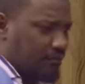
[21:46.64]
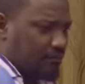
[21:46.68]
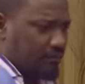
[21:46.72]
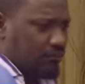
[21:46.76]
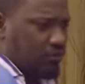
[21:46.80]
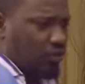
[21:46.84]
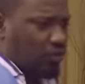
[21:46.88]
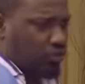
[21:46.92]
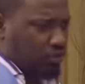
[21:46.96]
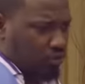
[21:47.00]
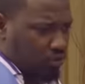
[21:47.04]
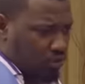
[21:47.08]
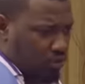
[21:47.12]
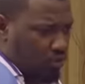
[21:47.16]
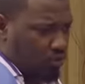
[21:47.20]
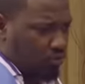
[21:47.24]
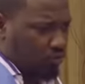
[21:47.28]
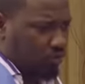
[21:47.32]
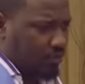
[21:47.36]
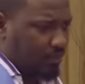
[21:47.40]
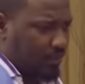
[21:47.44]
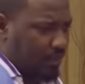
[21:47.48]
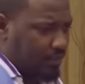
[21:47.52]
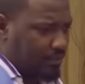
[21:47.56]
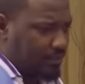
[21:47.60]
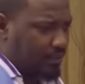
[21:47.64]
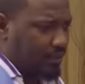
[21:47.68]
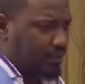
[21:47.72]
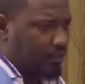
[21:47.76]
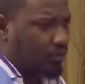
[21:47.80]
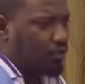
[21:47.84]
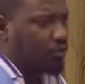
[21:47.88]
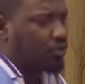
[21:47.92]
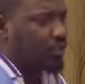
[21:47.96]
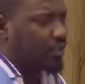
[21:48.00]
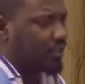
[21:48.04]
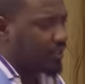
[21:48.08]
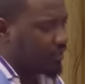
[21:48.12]
not long, but uh,
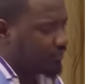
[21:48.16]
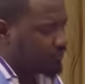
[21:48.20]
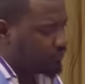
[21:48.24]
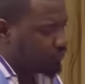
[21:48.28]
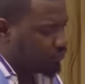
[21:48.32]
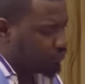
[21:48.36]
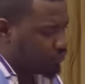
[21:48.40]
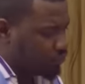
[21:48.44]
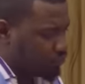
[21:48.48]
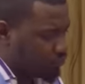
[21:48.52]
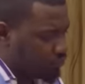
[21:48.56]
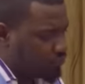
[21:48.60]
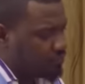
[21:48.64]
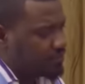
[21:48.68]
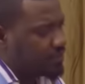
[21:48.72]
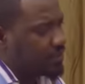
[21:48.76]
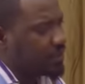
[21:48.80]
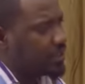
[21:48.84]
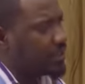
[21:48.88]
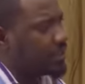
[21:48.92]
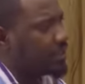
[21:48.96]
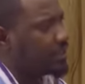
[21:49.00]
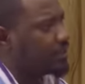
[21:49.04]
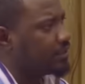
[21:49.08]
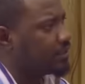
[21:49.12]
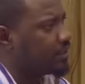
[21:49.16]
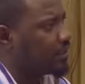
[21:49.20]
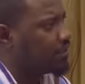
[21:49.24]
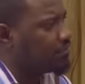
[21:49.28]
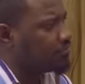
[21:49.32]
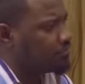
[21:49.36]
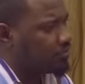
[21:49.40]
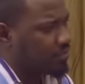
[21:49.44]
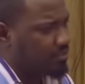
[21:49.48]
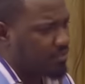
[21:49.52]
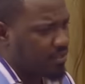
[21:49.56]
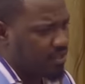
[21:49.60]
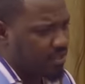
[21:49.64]
long enough to know you've been kneeling down
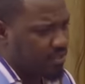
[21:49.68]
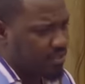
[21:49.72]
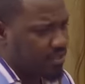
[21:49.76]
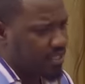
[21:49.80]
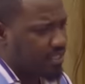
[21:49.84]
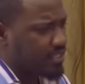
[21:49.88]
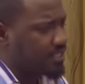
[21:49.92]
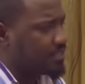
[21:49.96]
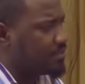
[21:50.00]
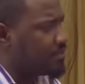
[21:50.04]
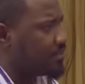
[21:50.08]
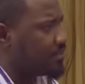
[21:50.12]
for about thirty